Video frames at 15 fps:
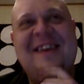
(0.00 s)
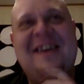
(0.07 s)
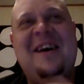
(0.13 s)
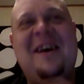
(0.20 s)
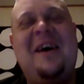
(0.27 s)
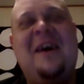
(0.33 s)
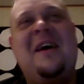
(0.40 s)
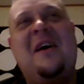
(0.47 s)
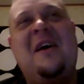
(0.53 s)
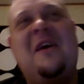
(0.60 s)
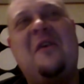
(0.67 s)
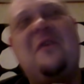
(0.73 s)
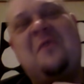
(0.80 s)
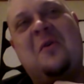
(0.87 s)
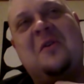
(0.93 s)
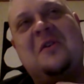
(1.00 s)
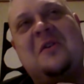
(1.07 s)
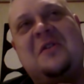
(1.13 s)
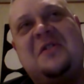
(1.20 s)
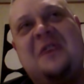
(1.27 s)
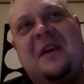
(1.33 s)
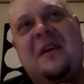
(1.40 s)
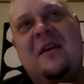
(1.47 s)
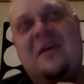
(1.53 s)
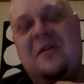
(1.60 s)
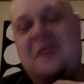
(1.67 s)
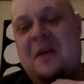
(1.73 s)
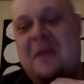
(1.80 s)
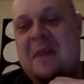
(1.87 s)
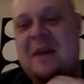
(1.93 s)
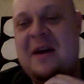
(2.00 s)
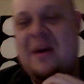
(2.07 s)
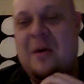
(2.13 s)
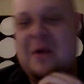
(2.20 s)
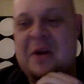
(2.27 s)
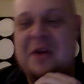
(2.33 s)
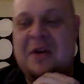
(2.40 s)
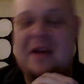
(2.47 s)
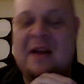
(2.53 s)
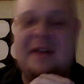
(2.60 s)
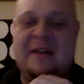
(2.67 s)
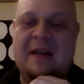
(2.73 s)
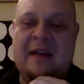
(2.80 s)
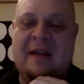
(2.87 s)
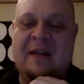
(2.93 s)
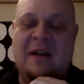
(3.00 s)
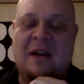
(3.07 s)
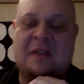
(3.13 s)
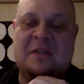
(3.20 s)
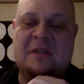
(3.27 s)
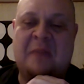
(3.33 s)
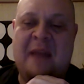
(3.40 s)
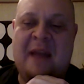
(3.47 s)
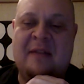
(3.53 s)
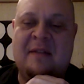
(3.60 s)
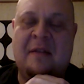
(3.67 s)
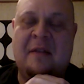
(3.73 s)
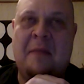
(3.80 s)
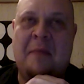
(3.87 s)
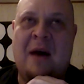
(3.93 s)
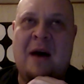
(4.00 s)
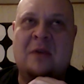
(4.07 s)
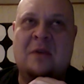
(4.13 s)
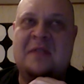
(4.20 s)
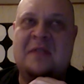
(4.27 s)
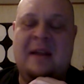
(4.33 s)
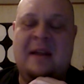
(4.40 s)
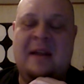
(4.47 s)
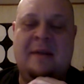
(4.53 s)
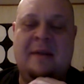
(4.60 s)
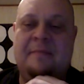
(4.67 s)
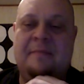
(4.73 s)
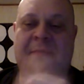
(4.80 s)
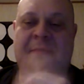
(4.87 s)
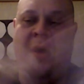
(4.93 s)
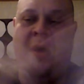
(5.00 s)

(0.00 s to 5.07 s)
uh, of course, uh, on the Amiga, when you get the deluxe paint and the mouse, then it a